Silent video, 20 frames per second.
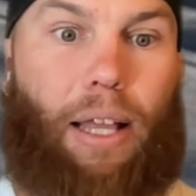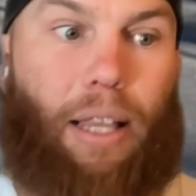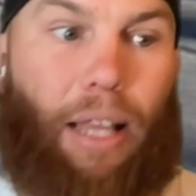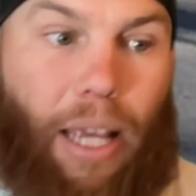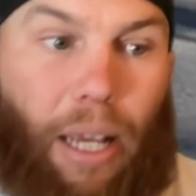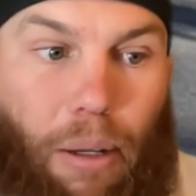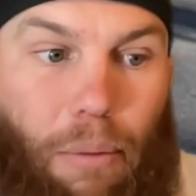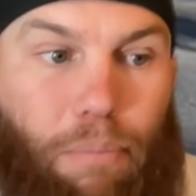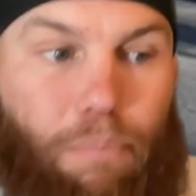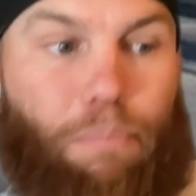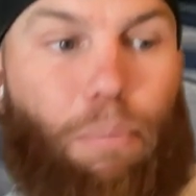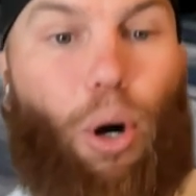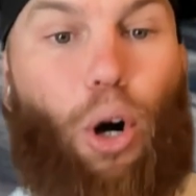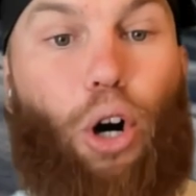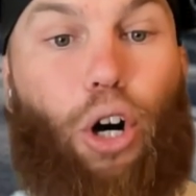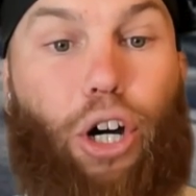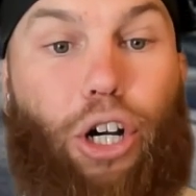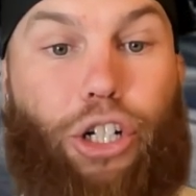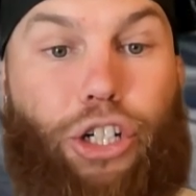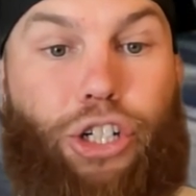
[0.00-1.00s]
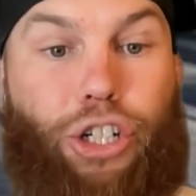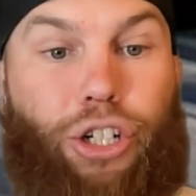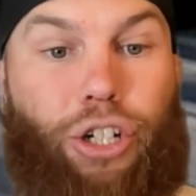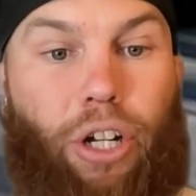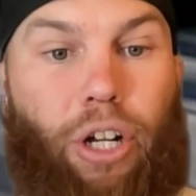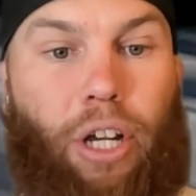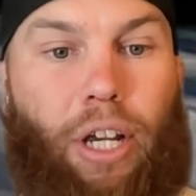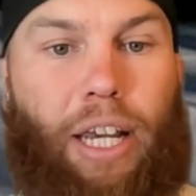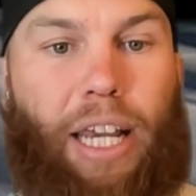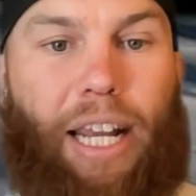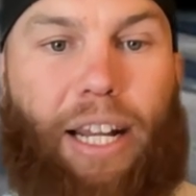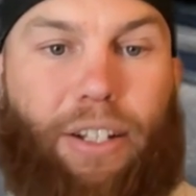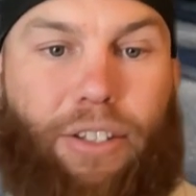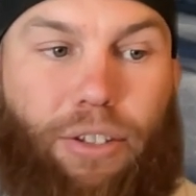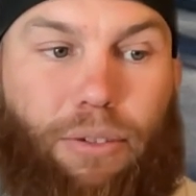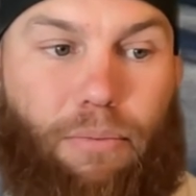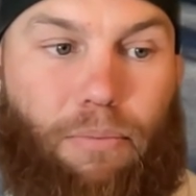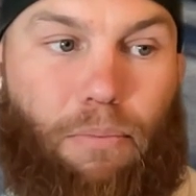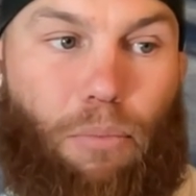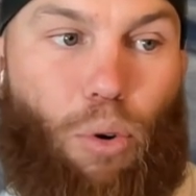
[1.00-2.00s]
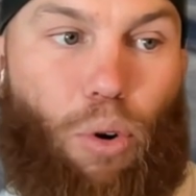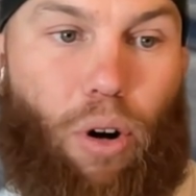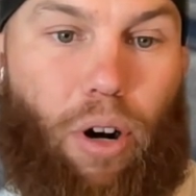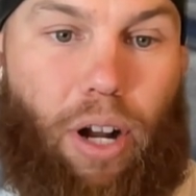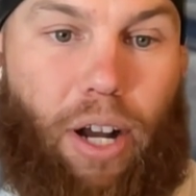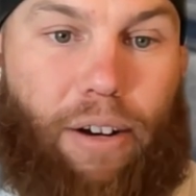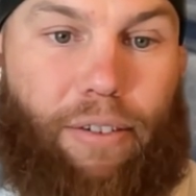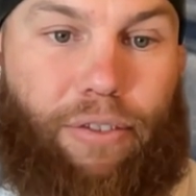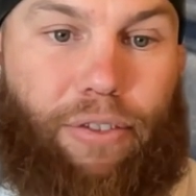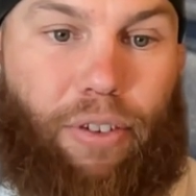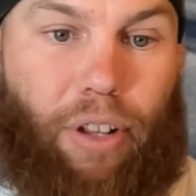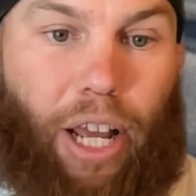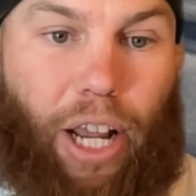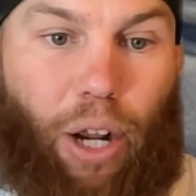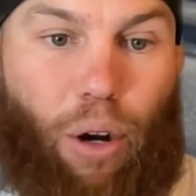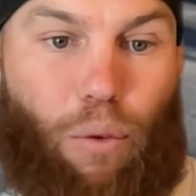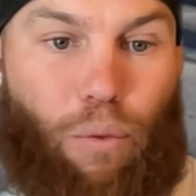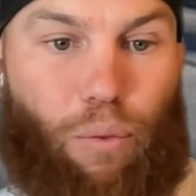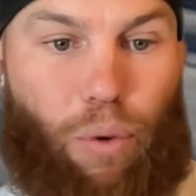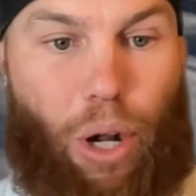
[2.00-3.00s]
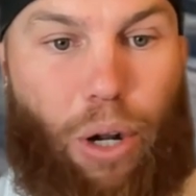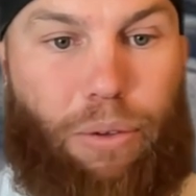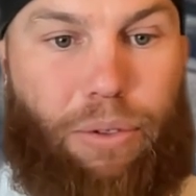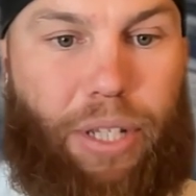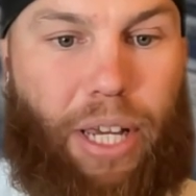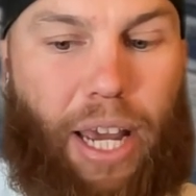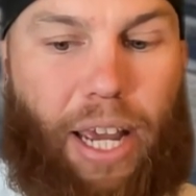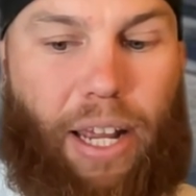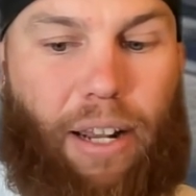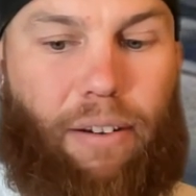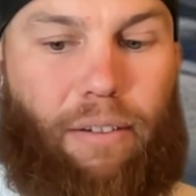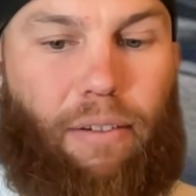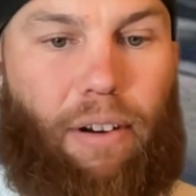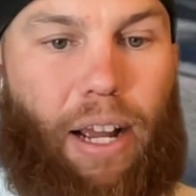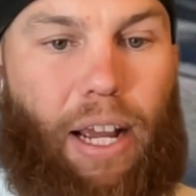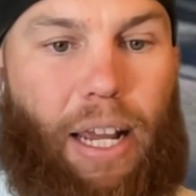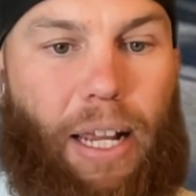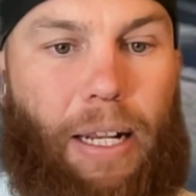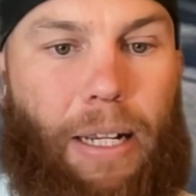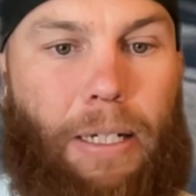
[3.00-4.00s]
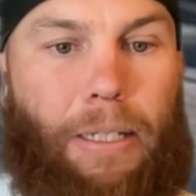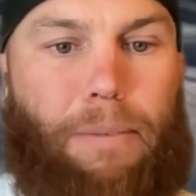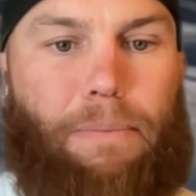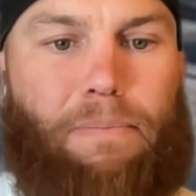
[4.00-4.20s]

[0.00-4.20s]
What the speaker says: like push, it's more of like rotate, right?